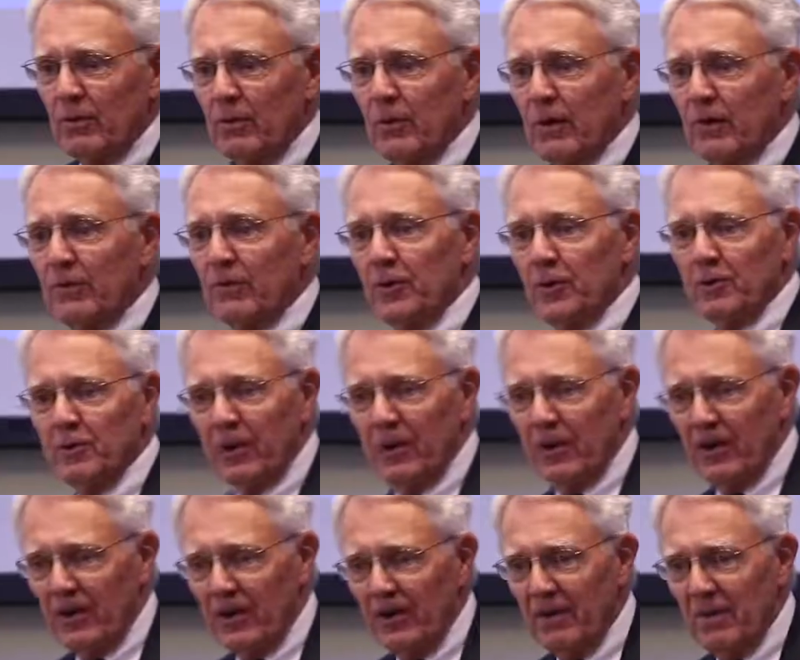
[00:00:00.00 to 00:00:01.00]
rearview
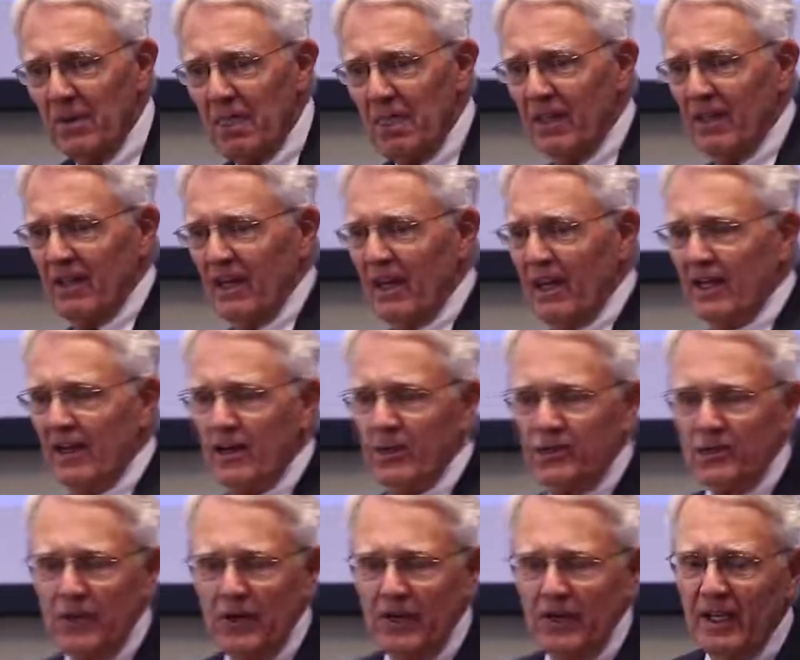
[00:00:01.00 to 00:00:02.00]
mirror on our
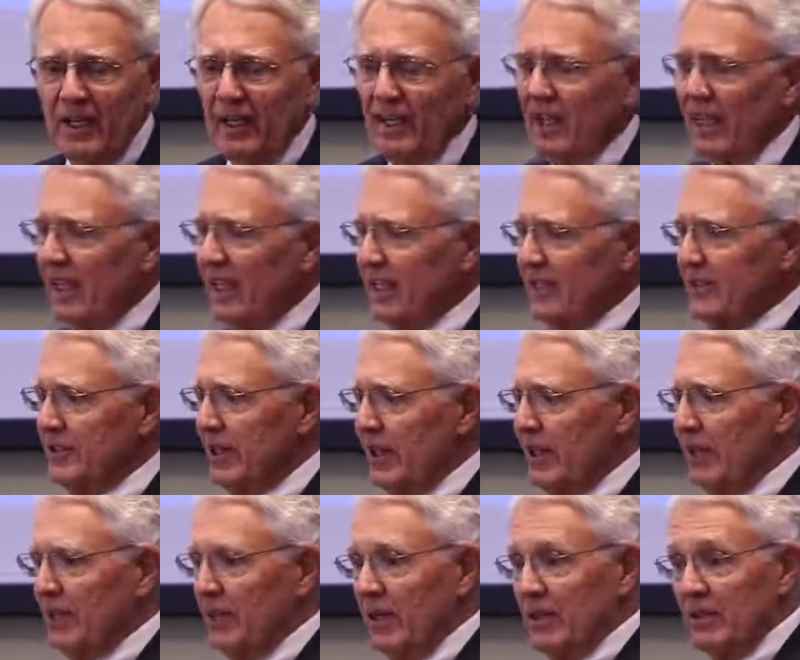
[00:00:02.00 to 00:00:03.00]
journey and
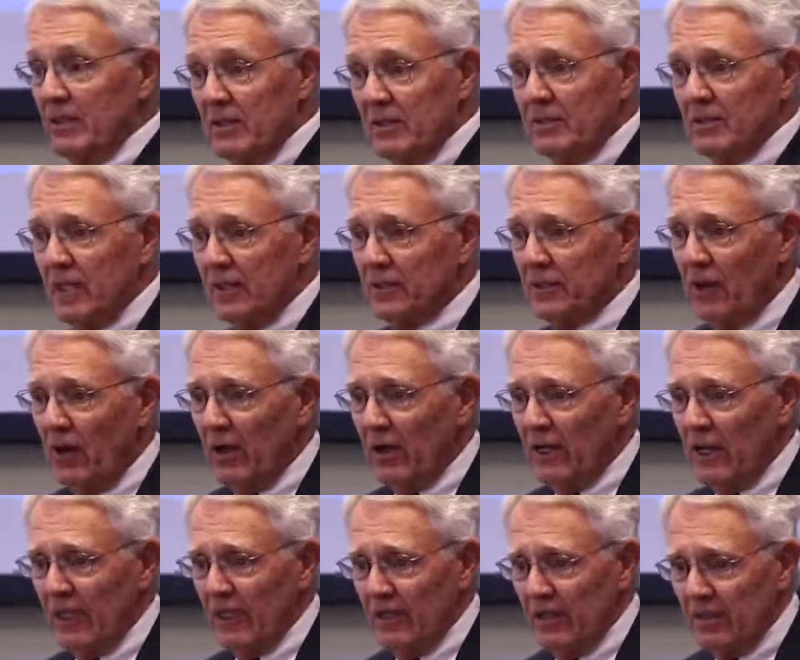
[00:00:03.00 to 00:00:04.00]
see what has
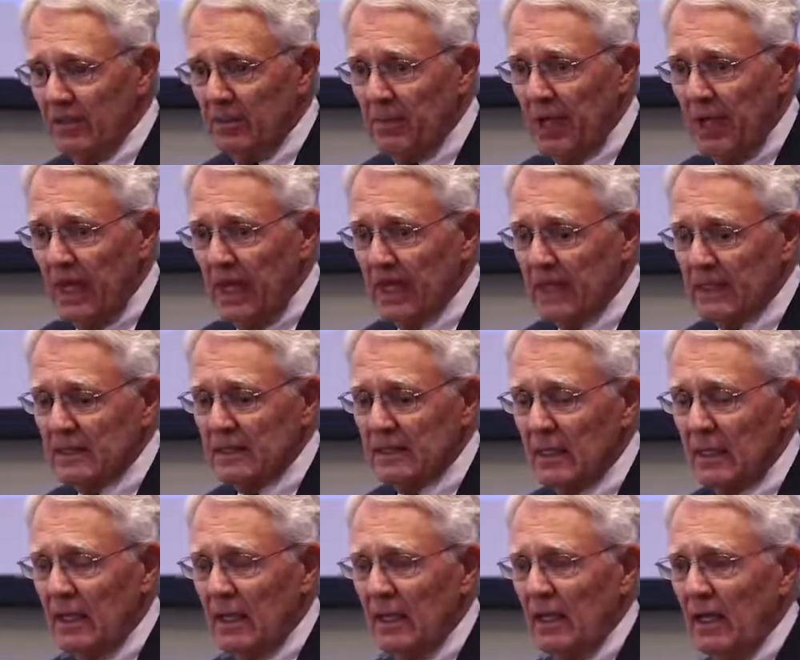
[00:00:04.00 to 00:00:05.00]
gone on in the past.
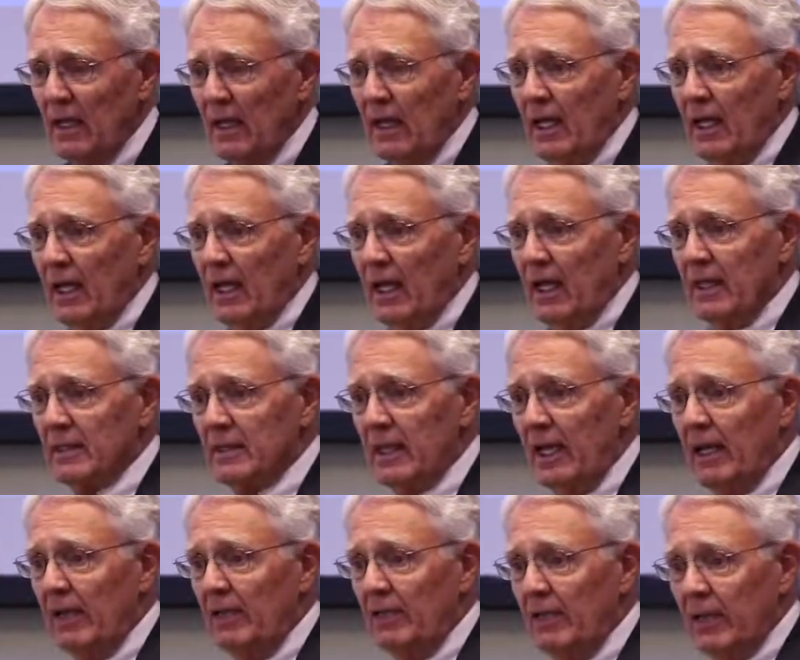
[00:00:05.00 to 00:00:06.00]
As
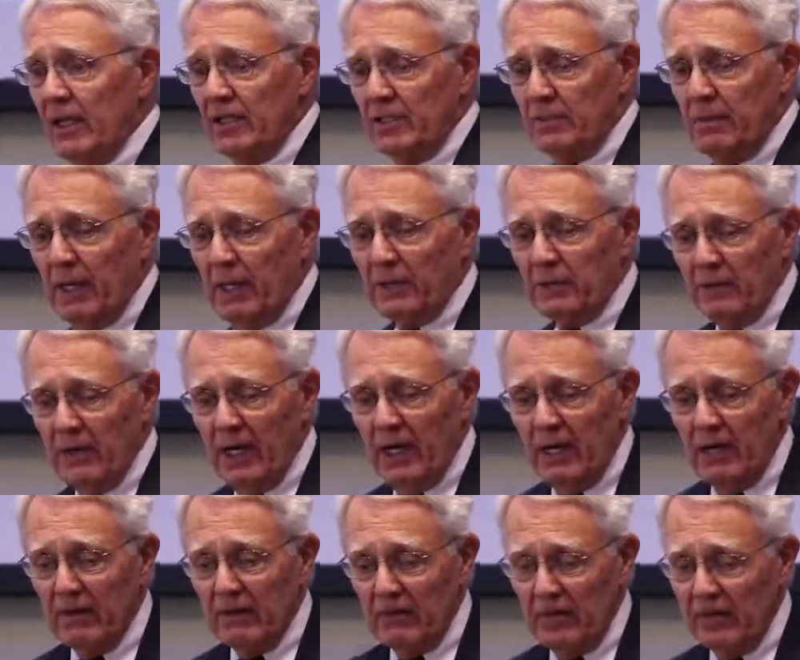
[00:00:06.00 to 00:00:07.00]
I finished my
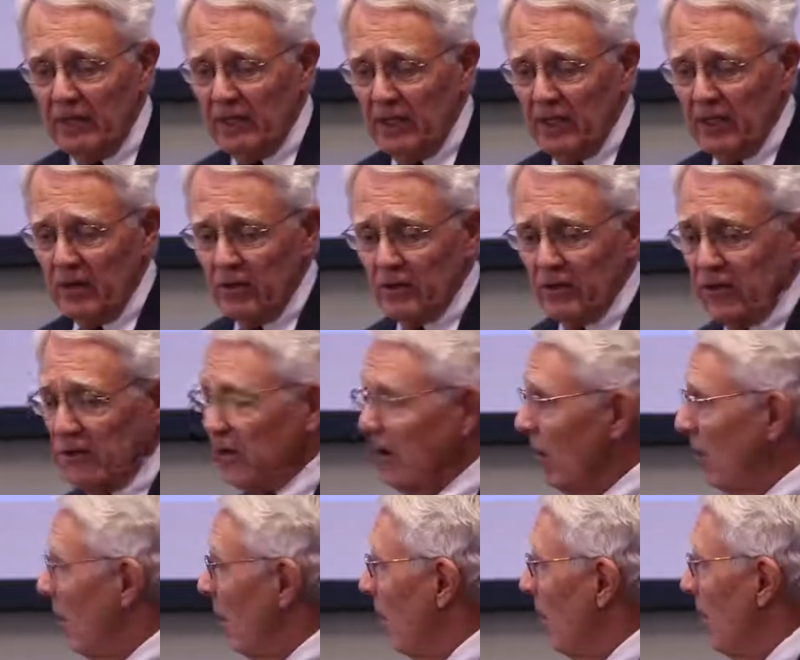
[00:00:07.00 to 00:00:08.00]
training 50 years
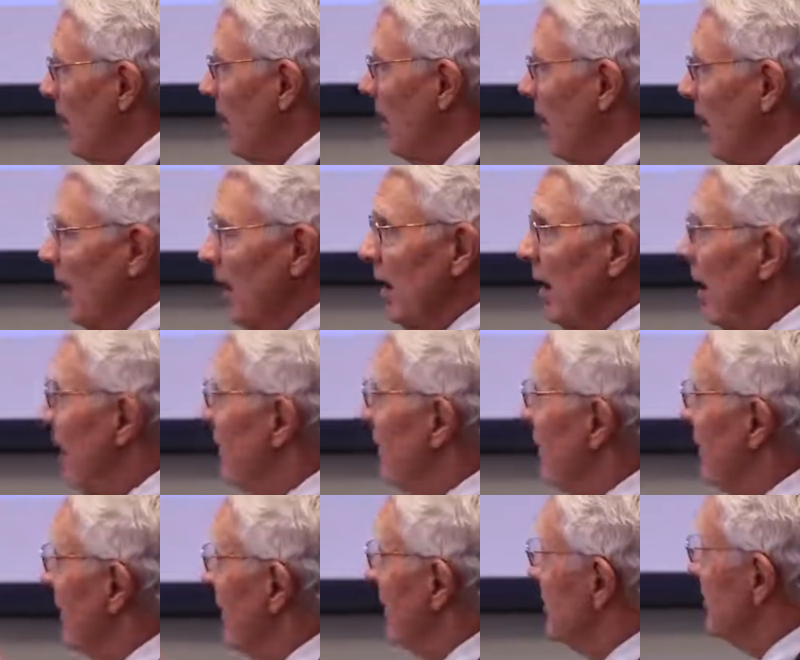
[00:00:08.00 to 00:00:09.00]
ago,
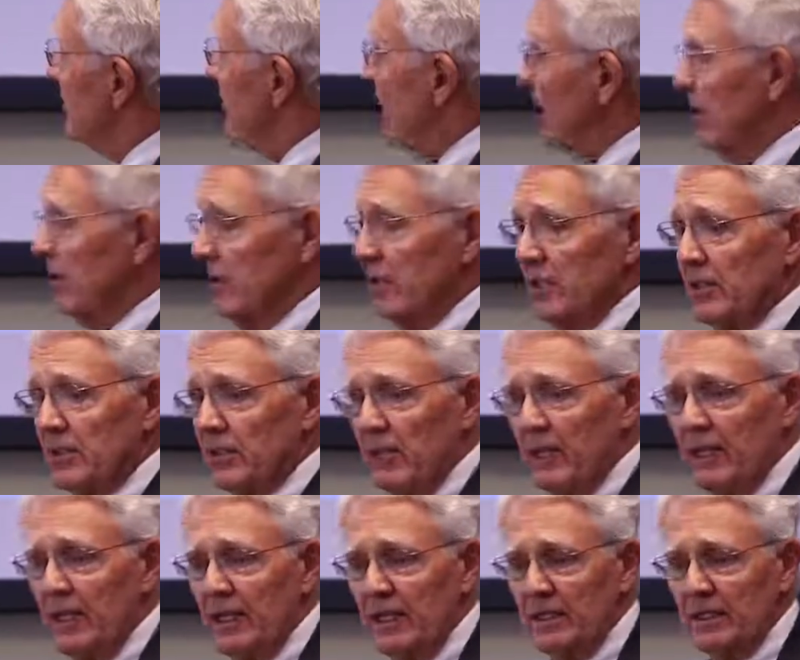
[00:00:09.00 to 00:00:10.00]
these patients
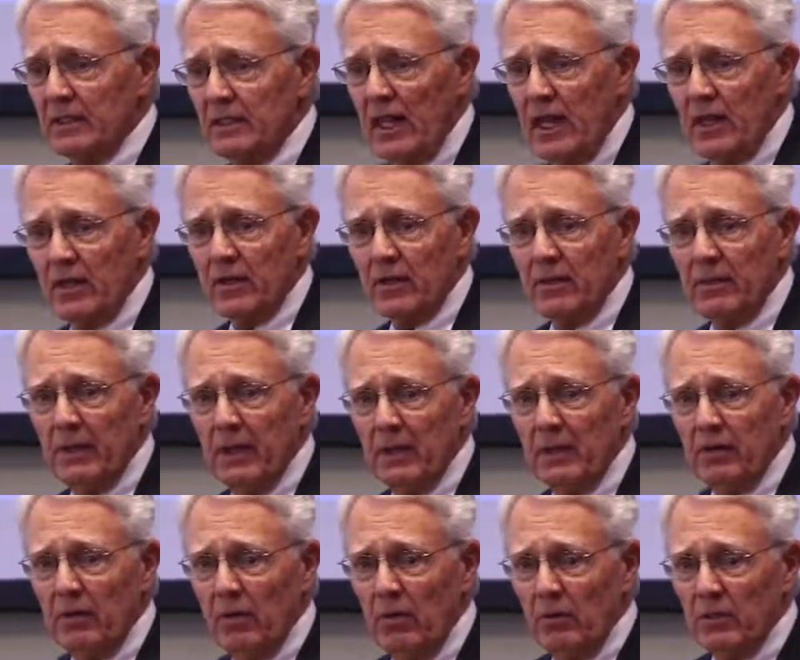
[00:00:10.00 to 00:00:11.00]
with these ocular
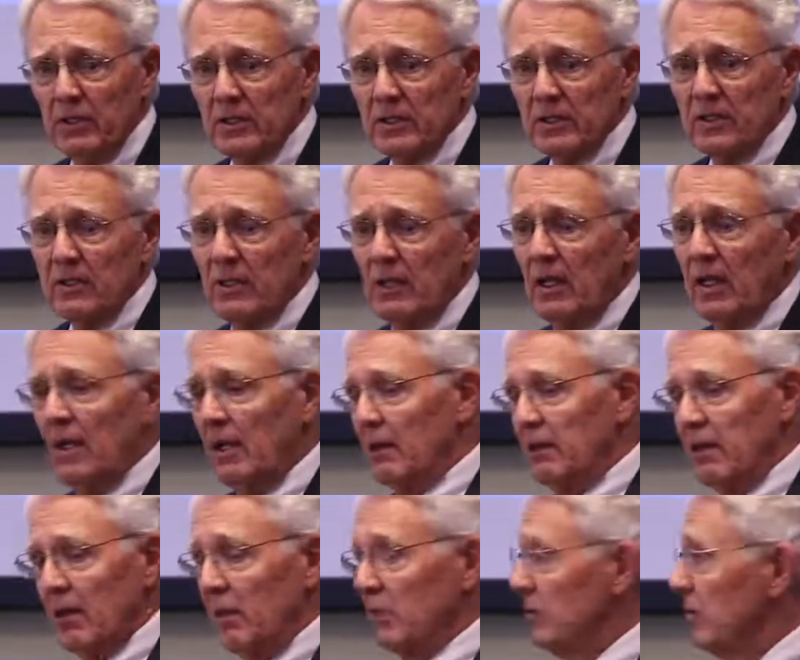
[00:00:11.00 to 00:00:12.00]
melanomas,
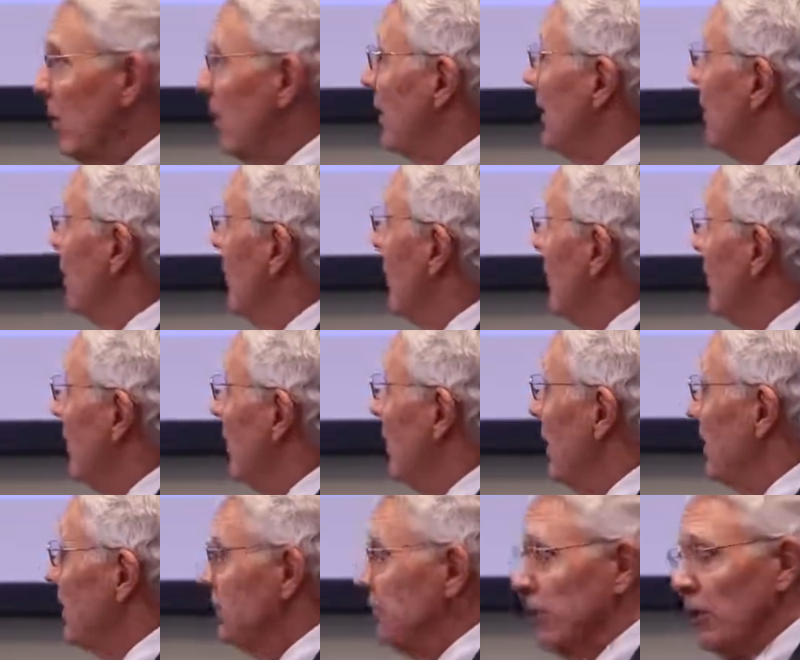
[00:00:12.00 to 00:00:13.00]
there was only really
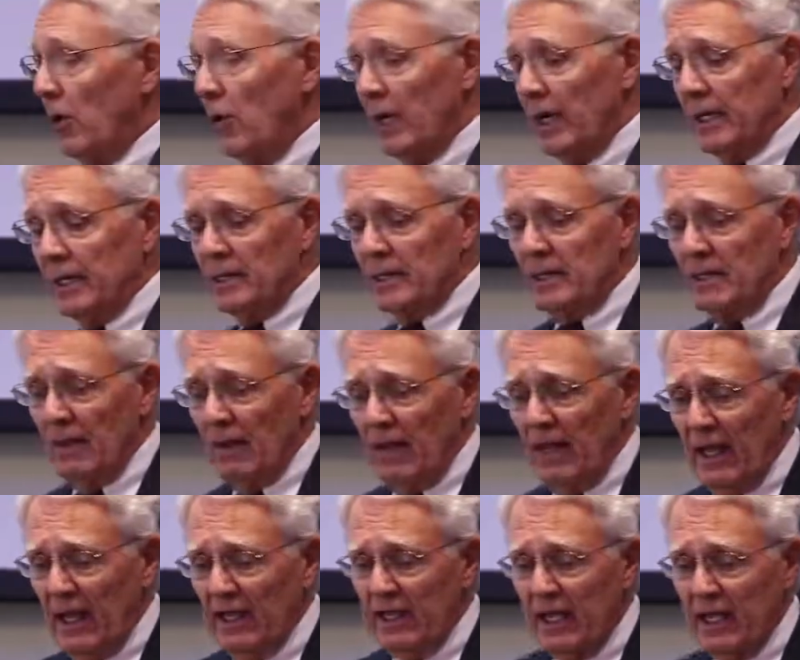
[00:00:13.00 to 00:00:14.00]
one choice,
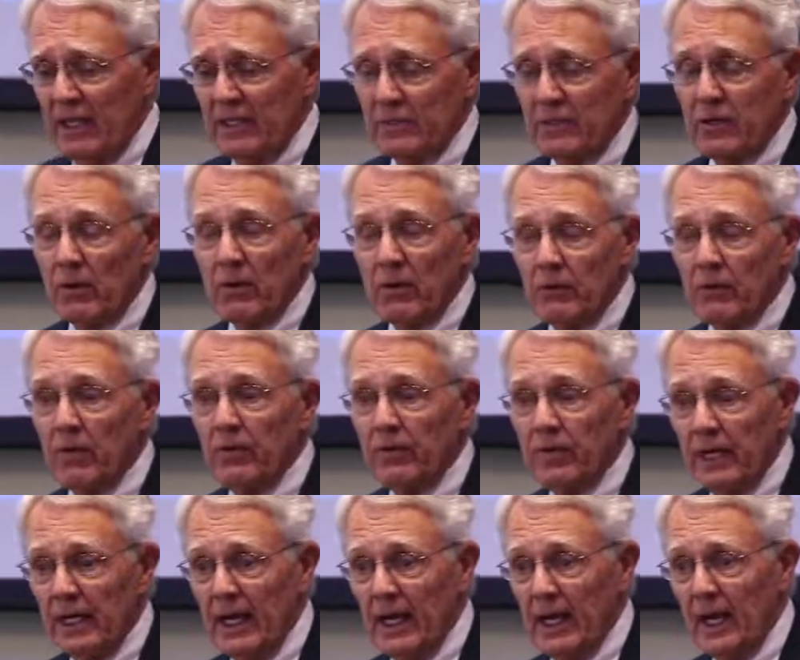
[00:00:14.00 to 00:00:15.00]
and that's to remove
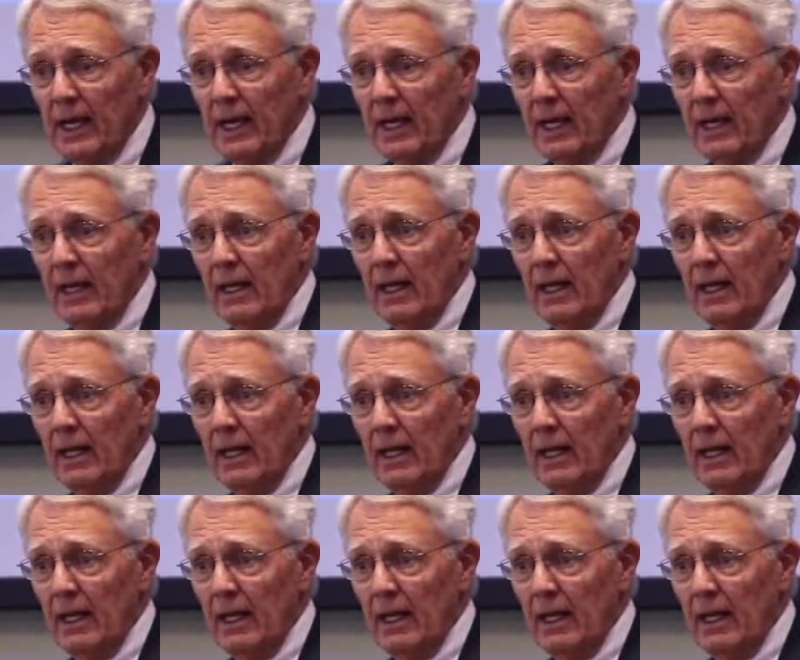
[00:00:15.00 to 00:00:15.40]
the eye.